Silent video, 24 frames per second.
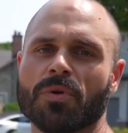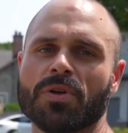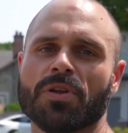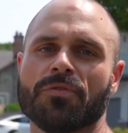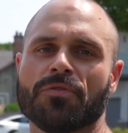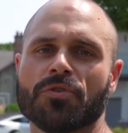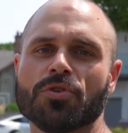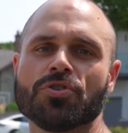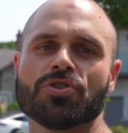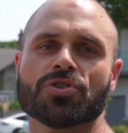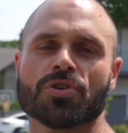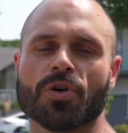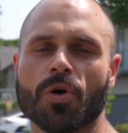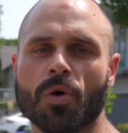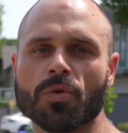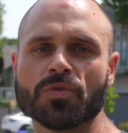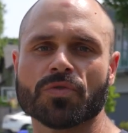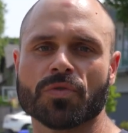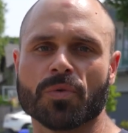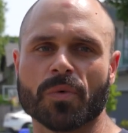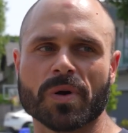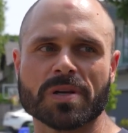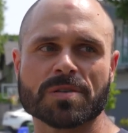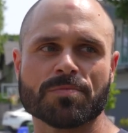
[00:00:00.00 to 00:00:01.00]
what the future
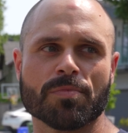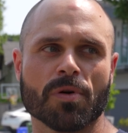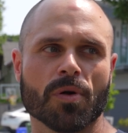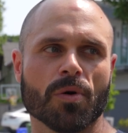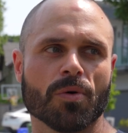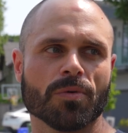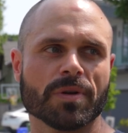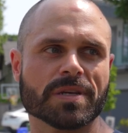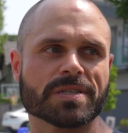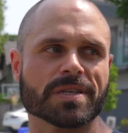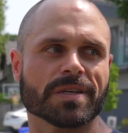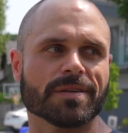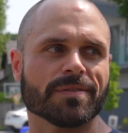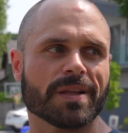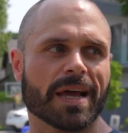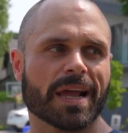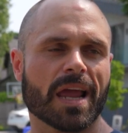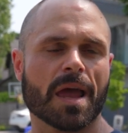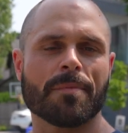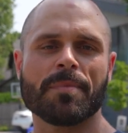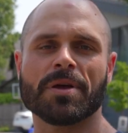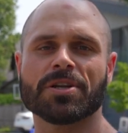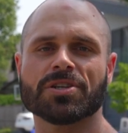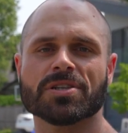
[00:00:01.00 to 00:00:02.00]
holds for Westboro, listen, like
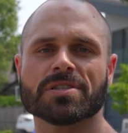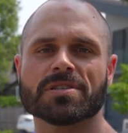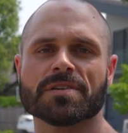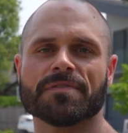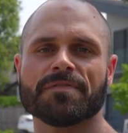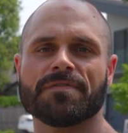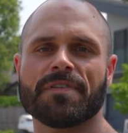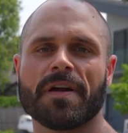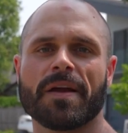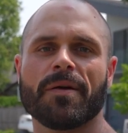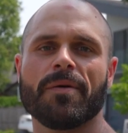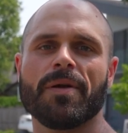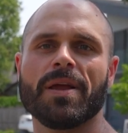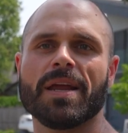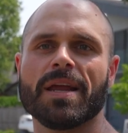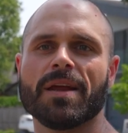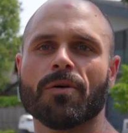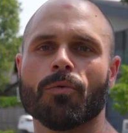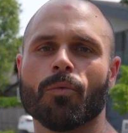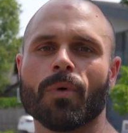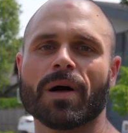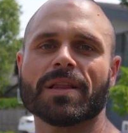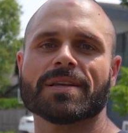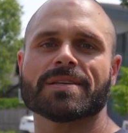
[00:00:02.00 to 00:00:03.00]
I mentioned, it's a
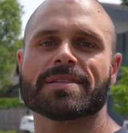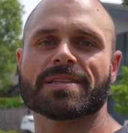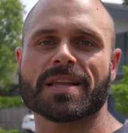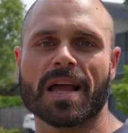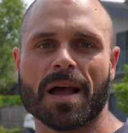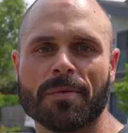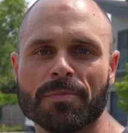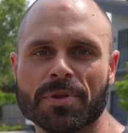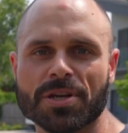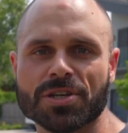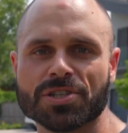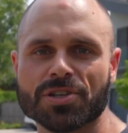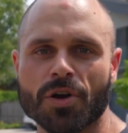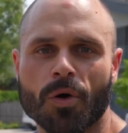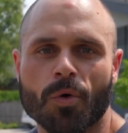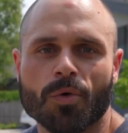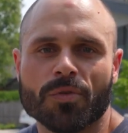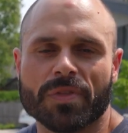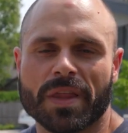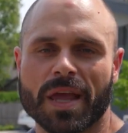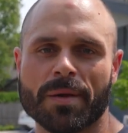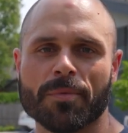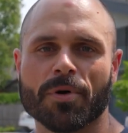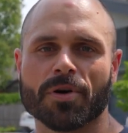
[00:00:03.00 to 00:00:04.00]
very well-established
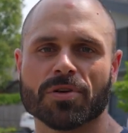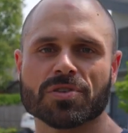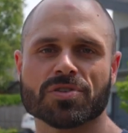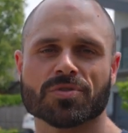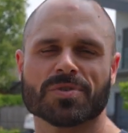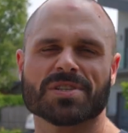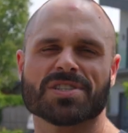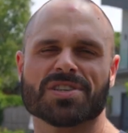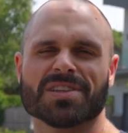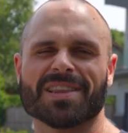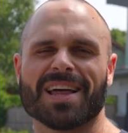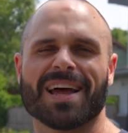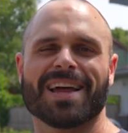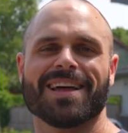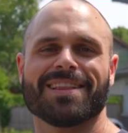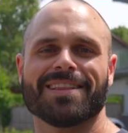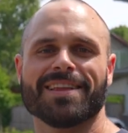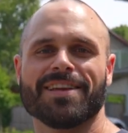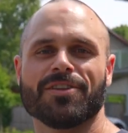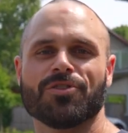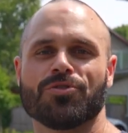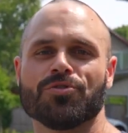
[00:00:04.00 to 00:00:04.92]
old neighborhood, so it's unlikely